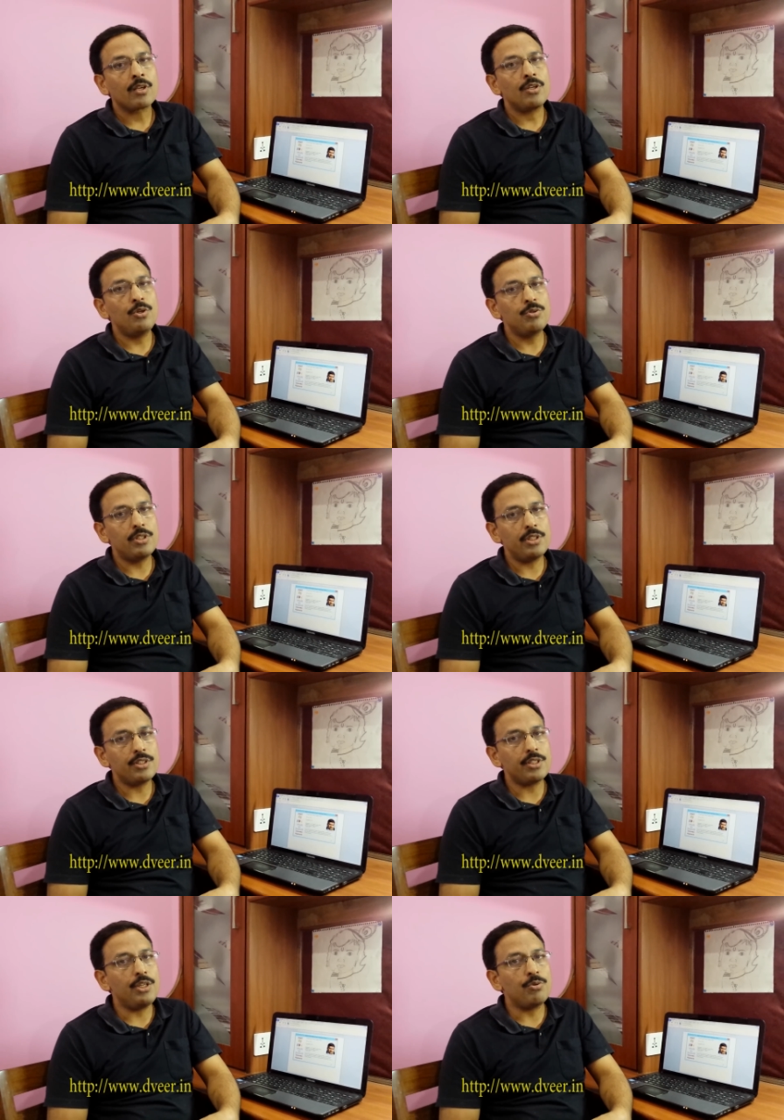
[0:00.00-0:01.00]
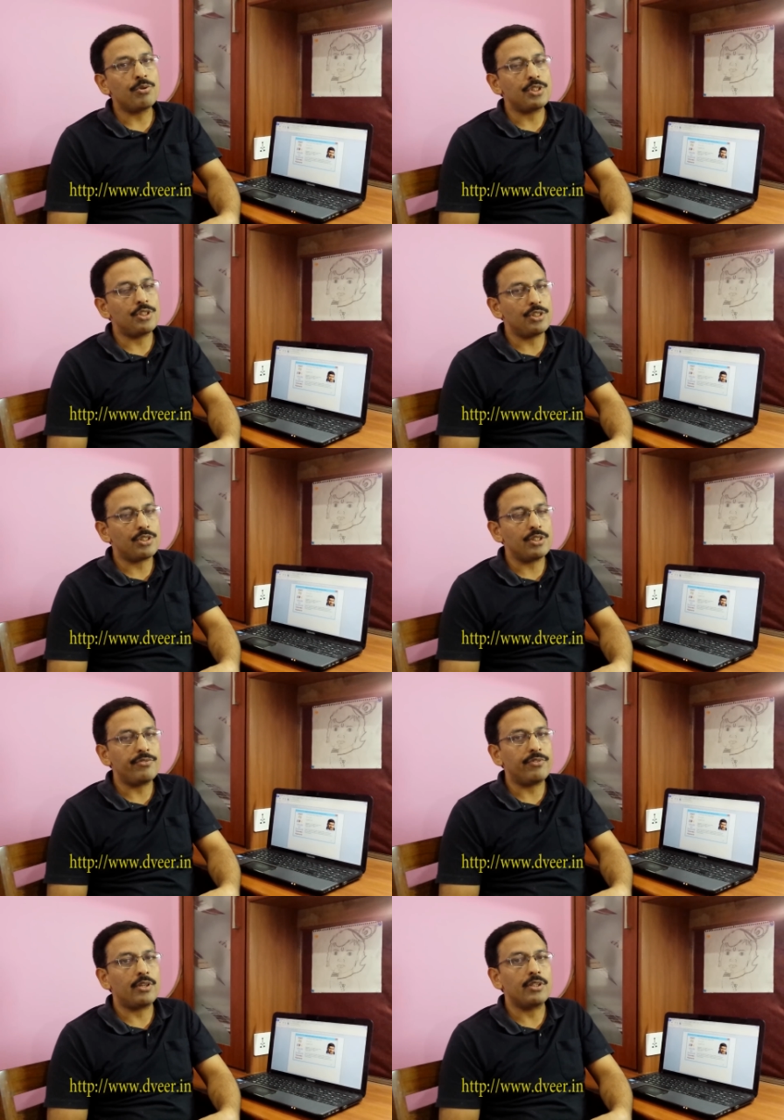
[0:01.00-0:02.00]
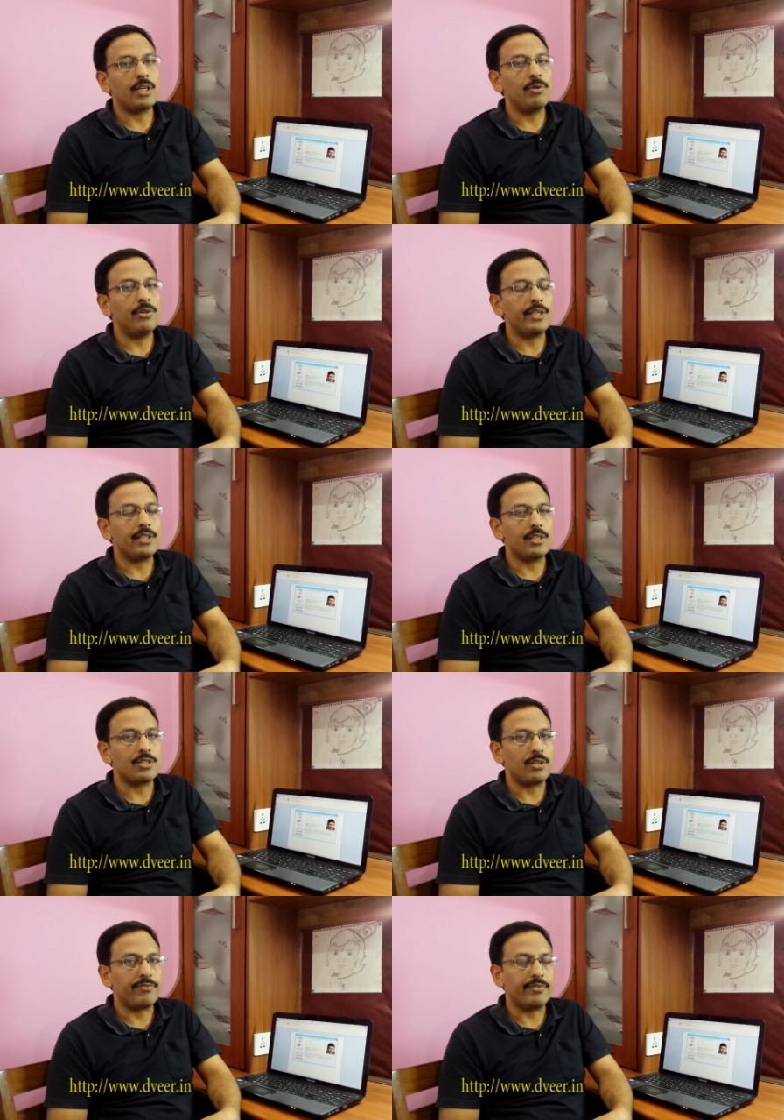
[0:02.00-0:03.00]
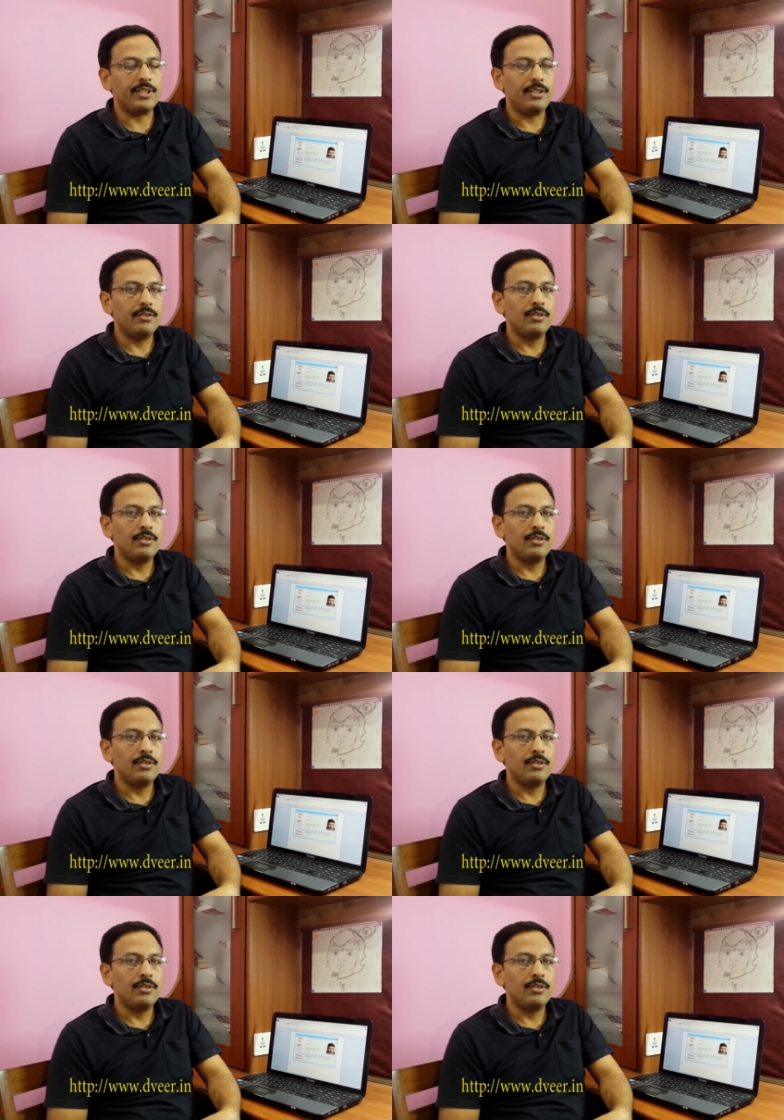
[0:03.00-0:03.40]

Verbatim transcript: Users need to register for downloading this software.